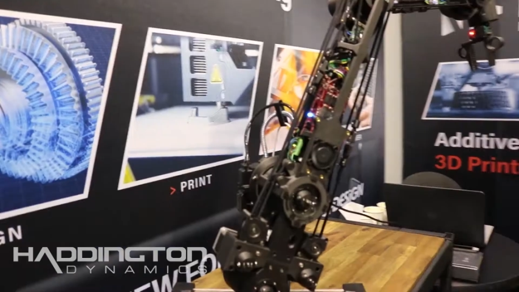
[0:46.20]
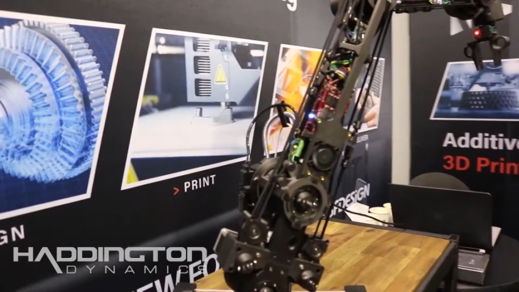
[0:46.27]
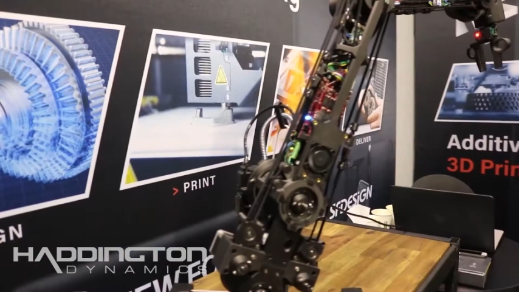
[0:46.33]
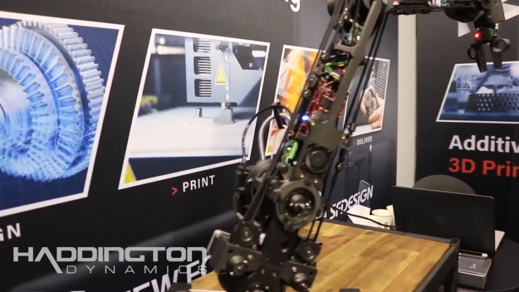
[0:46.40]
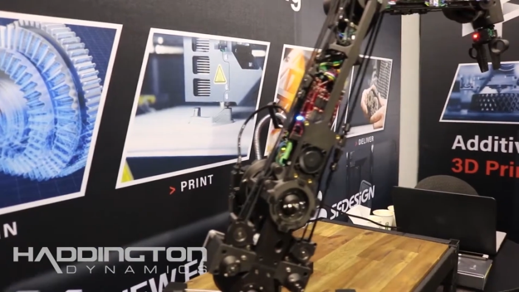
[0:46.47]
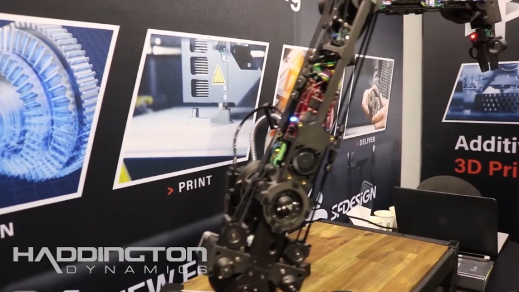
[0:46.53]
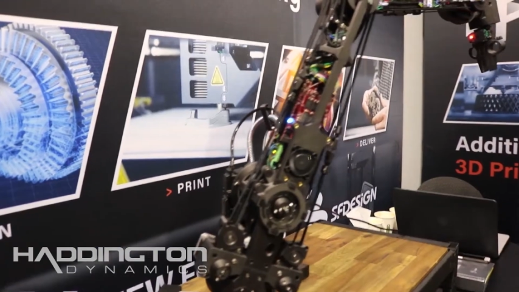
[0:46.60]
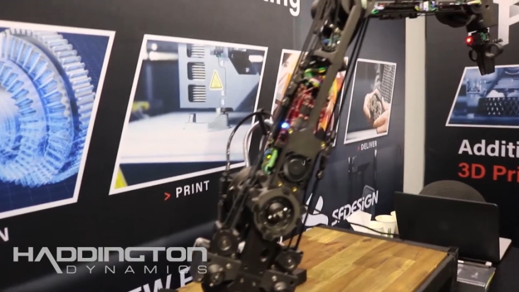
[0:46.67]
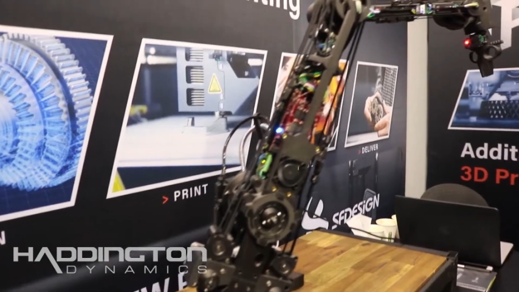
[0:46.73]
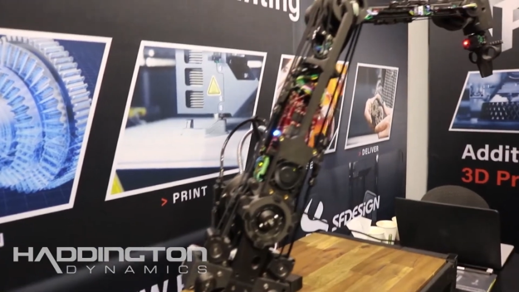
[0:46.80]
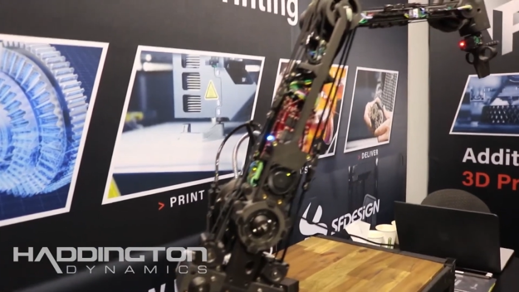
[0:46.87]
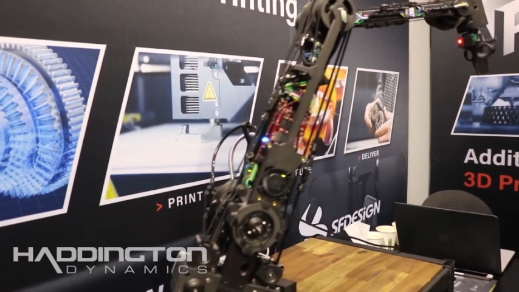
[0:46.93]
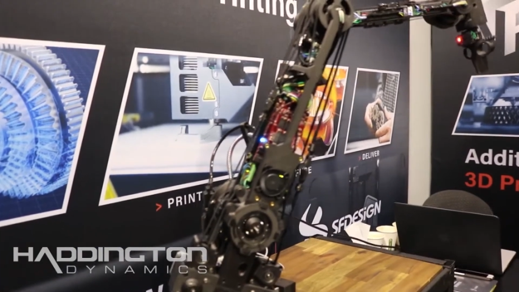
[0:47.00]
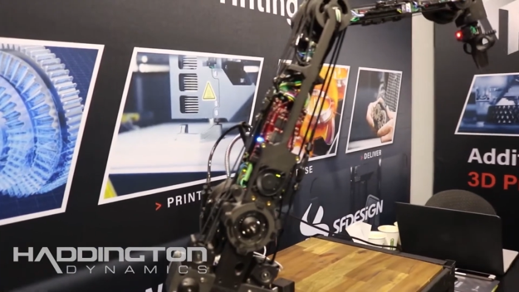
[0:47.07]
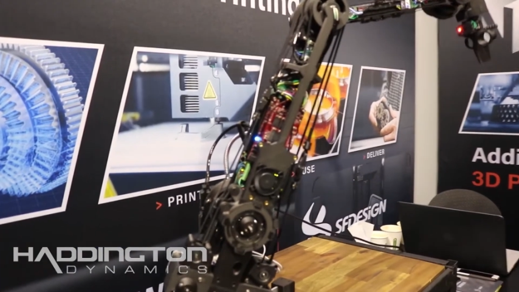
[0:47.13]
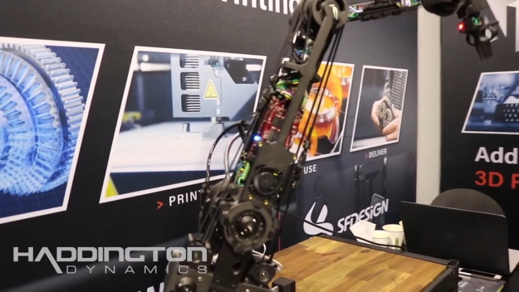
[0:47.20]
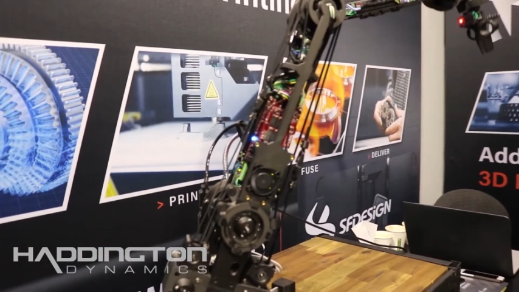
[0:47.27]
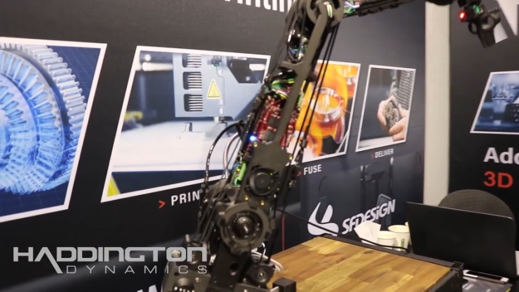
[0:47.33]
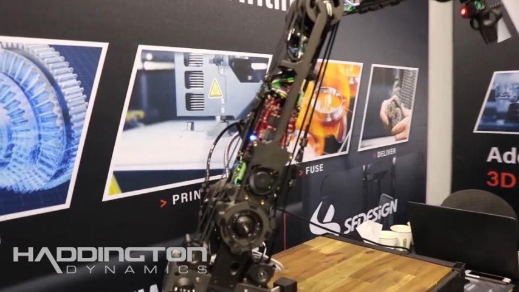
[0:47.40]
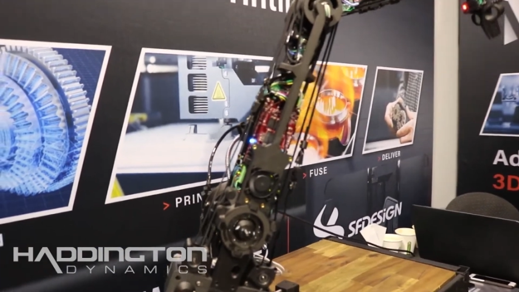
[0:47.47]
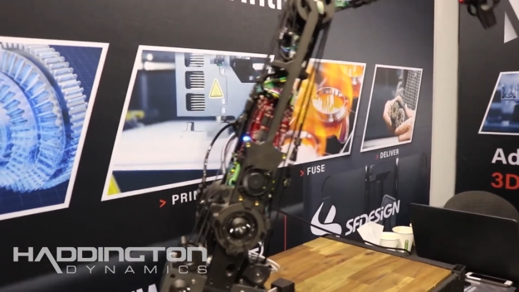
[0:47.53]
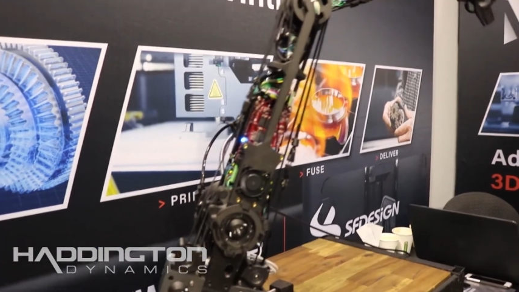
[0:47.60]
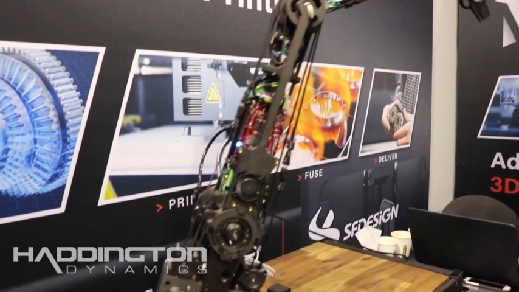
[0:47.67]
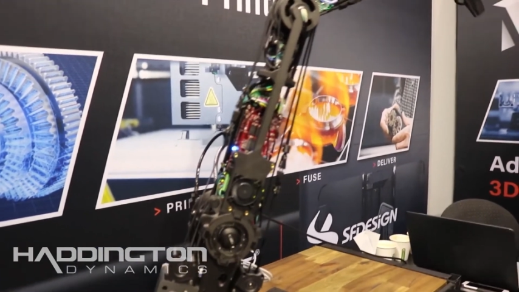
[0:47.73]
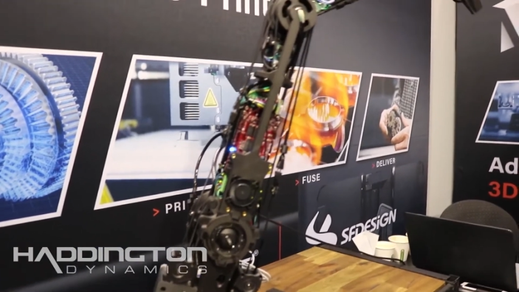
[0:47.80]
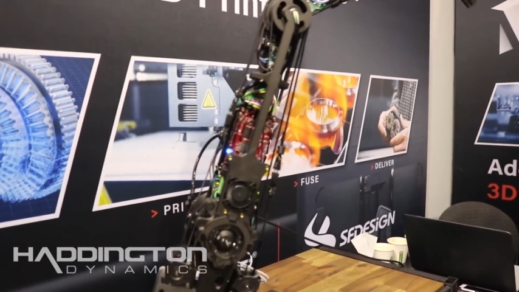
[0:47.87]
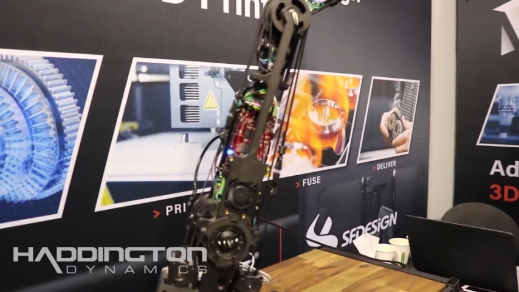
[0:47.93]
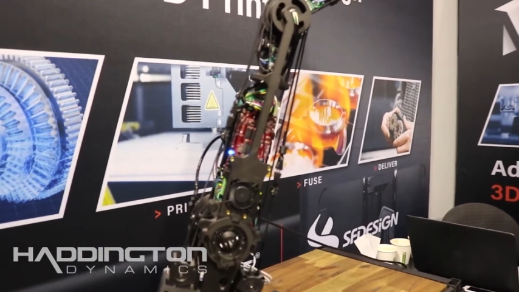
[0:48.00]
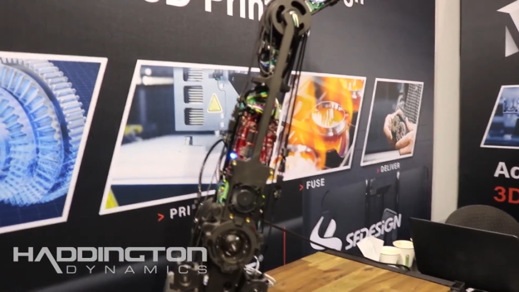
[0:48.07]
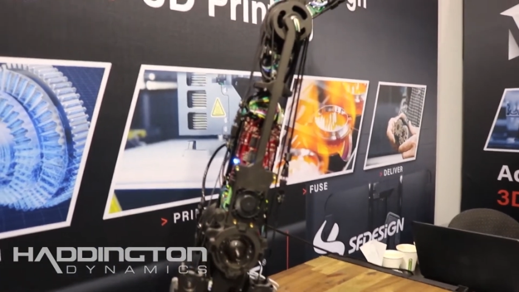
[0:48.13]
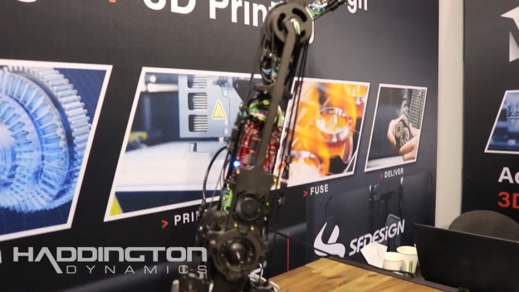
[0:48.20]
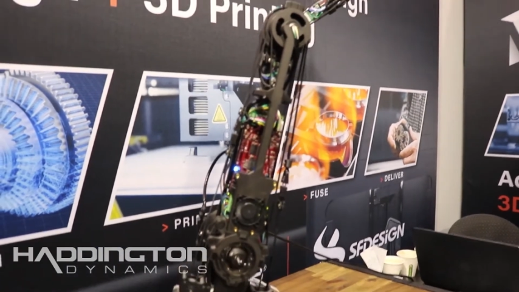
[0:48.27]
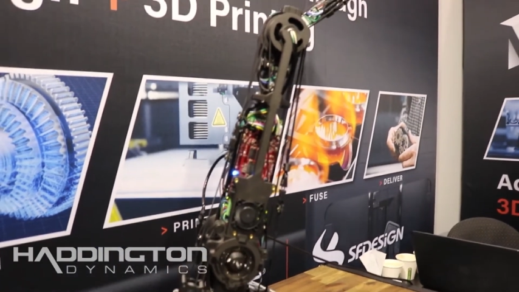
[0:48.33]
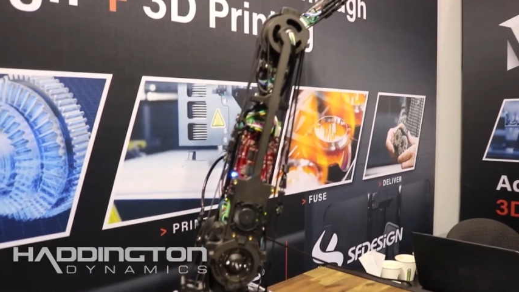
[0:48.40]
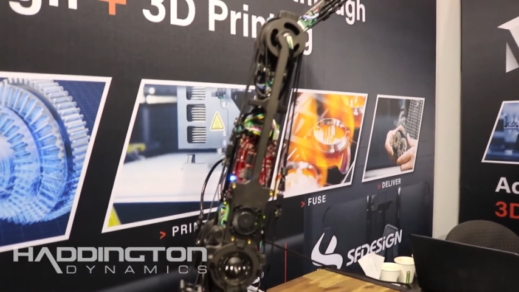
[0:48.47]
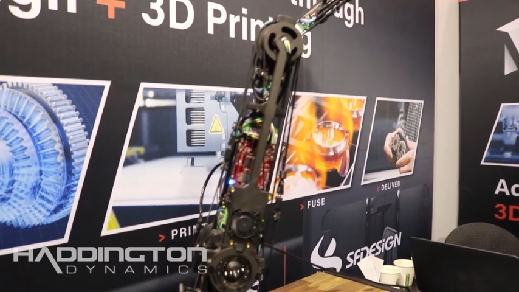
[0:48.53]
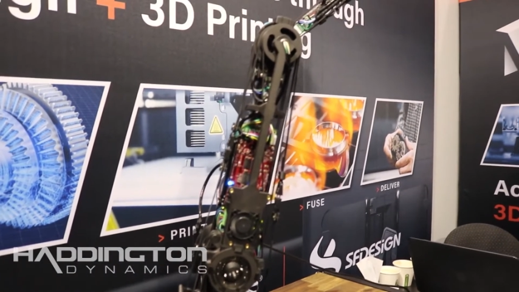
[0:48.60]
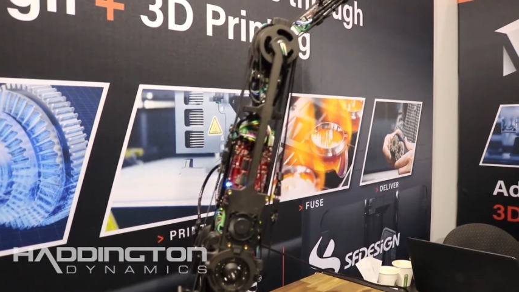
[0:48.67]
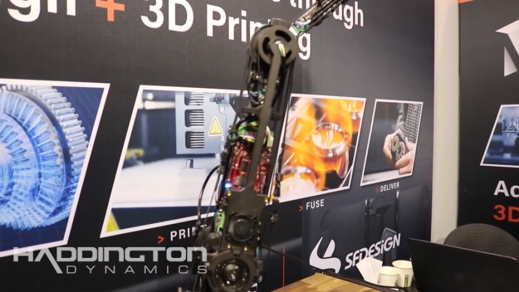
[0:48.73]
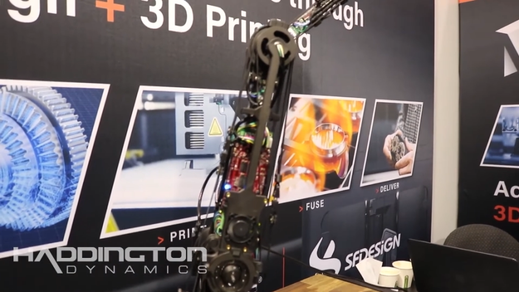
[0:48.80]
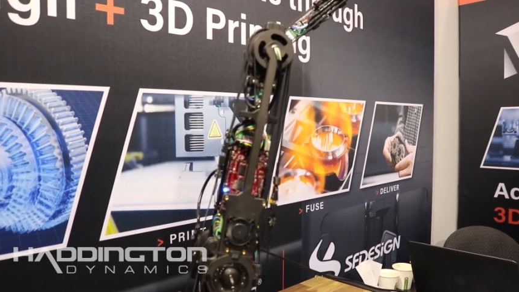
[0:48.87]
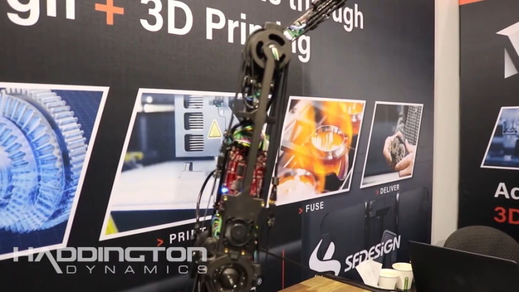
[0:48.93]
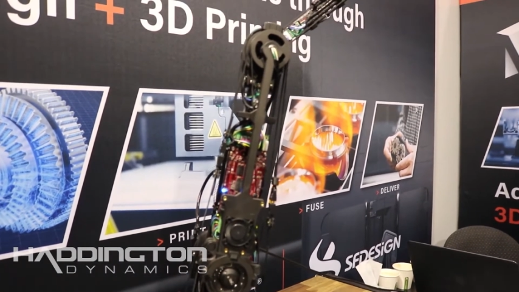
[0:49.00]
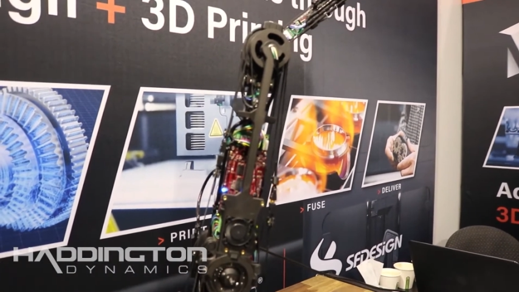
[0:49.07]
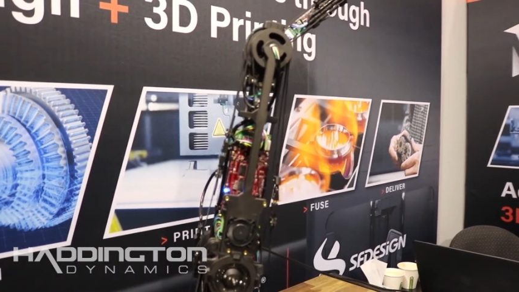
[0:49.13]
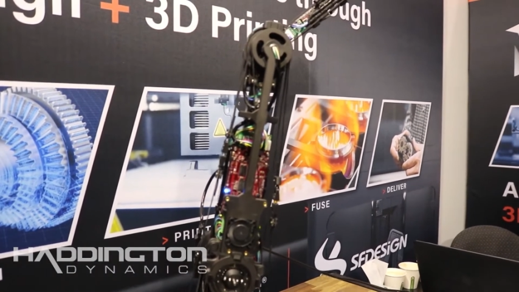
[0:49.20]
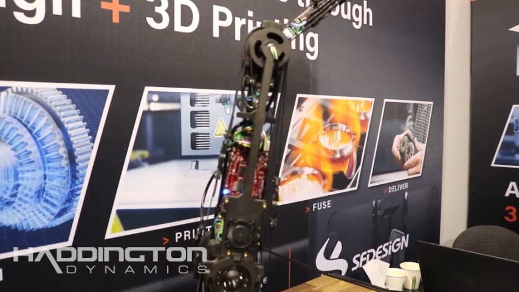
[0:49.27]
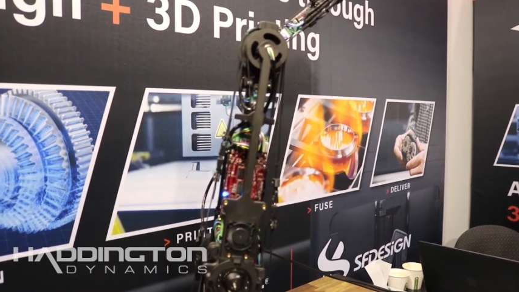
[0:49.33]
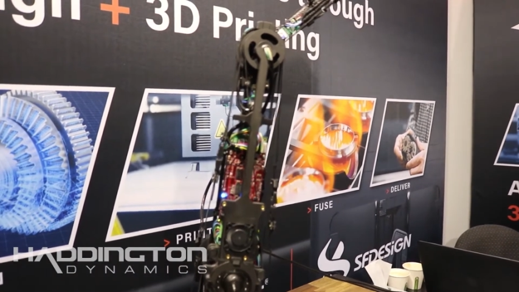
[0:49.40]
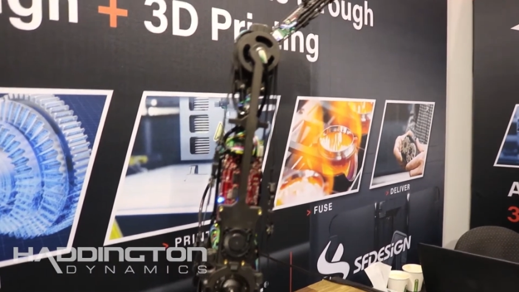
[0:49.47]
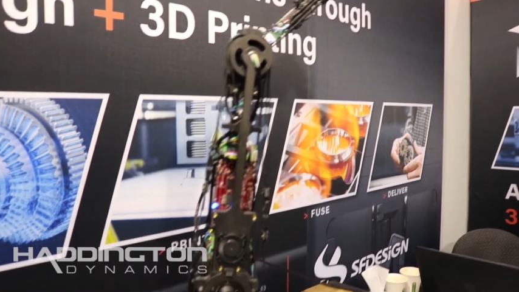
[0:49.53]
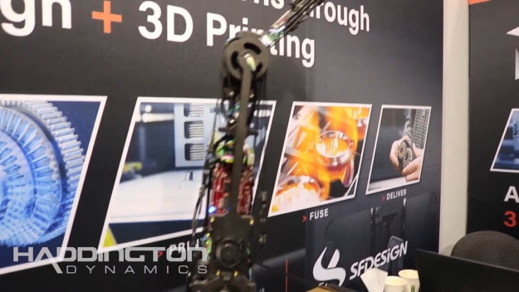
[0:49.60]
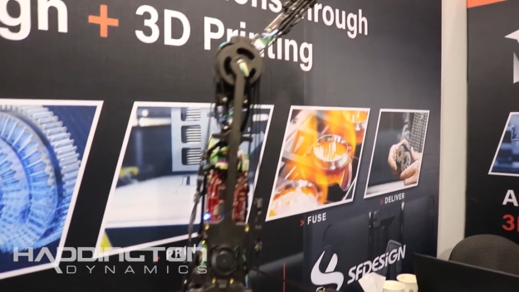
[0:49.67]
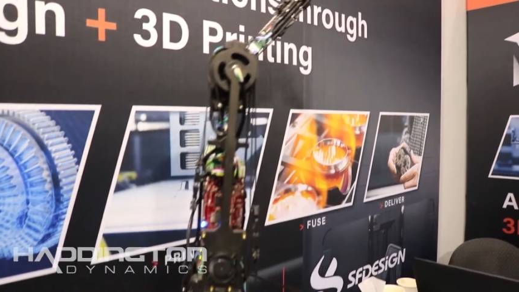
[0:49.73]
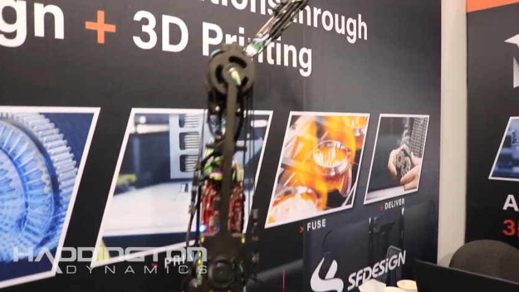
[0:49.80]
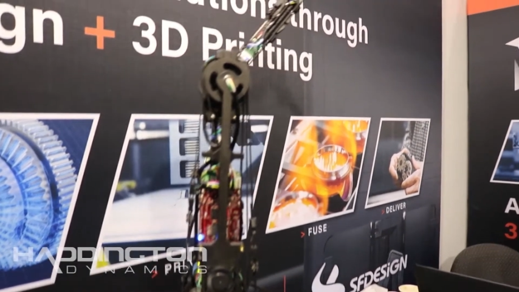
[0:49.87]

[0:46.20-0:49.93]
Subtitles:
No face is visible, so there are no lips to read.